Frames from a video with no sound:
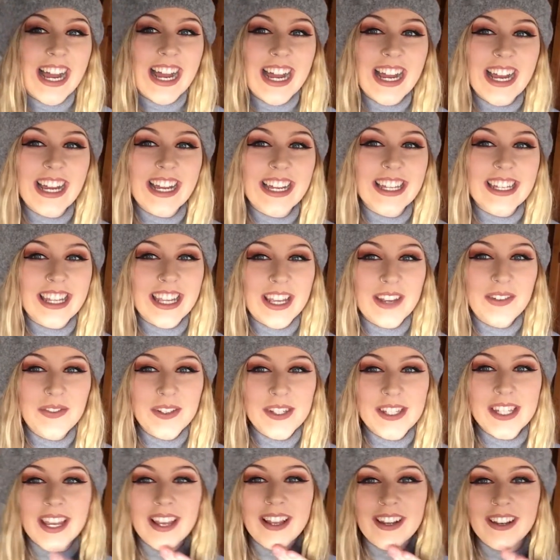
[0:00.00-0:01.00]
and if
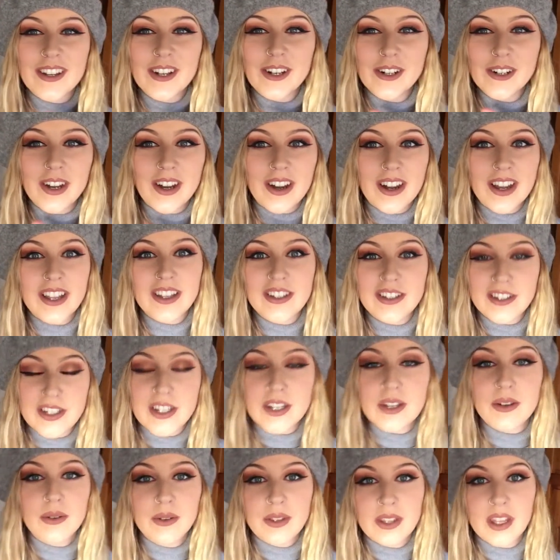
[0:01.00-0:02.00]
you take a look, I
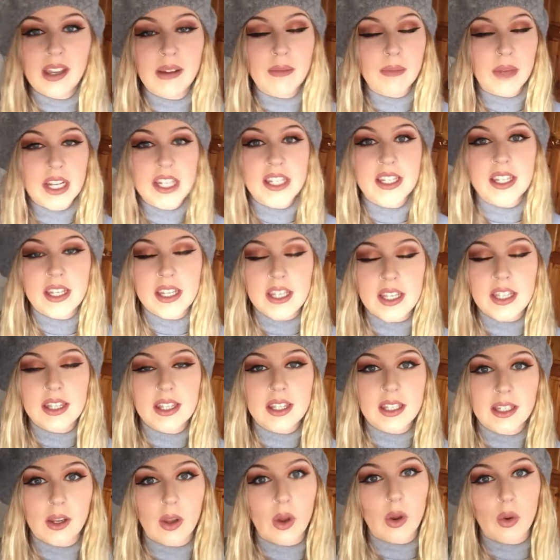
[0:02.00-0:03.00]
do think my
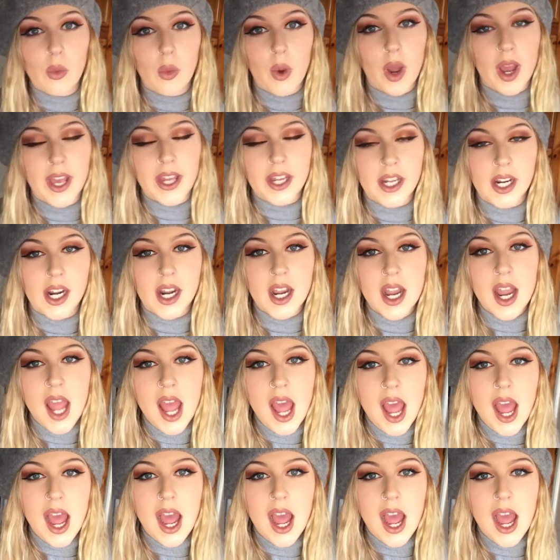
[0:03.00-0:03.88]
teeth look whiter.